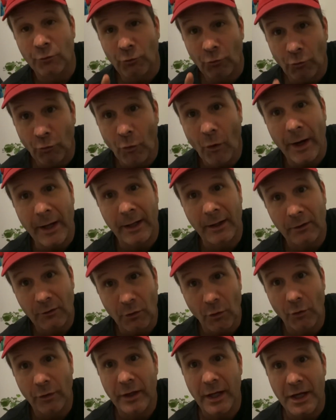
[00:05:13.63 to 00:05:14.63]
right
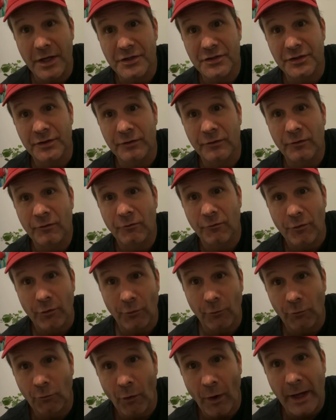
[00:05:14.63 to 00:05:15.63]
location for the
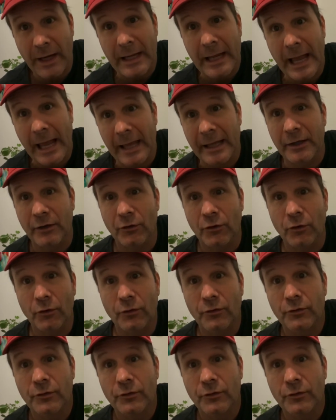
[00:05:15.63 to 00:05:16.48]
right angle,